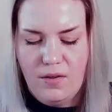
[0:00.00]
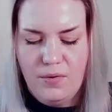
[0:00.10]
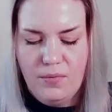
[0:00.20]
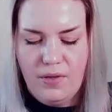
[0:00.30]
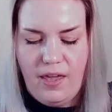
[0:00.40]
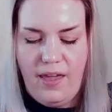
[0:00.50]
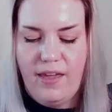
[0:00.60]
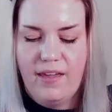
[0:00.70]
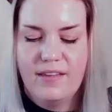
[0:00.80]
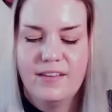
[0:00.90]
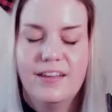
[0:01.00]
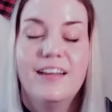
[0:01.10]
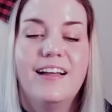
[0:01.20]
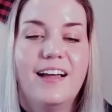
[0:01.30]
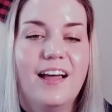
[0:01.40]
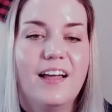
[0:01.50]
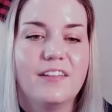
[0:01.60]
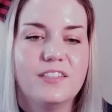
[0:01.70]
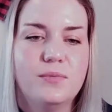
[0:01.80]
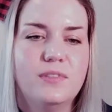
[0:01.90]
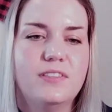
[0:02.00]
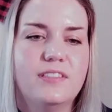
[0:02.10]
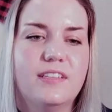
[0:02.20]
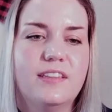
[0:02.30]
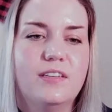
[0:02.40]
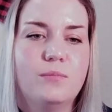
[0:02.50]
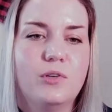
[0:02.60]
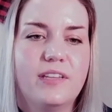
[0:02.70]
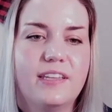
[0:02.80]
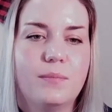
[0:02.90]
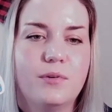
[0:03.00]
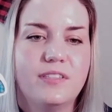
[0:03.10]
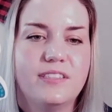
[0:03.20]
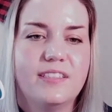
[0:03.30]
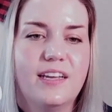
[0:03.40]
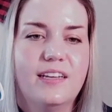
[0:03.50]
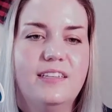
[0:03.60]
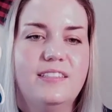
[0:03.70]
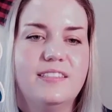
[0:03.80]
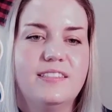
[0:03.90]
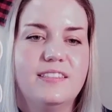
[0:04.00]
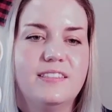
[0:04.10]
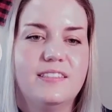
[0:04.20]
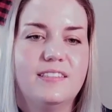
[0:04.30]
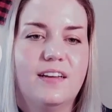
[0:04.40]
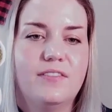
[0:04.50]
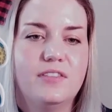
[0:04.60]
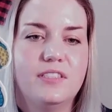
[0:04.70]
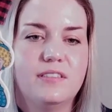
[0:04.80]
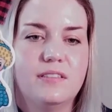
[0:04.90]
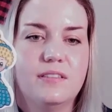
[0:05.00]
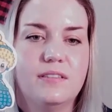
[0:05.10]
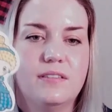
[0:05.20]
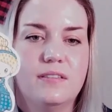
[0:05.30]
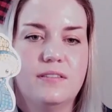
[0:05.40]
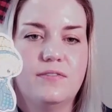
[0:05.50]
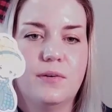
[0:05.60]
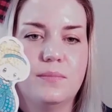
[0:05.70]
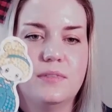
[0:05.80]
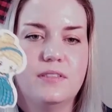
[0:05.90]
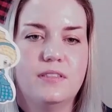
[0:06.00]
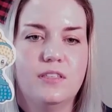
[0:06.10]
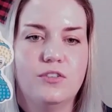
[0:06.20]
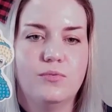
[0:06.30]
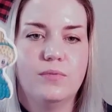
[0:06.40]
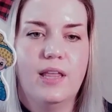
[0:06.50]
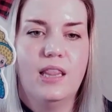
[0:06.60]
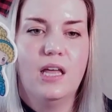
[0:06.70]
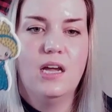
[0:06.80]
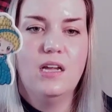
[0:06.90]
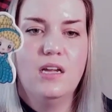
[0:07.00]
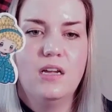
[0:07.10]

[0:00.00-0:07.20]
Okay. This one looks a little more like the princess. This is obviously from Cinderella.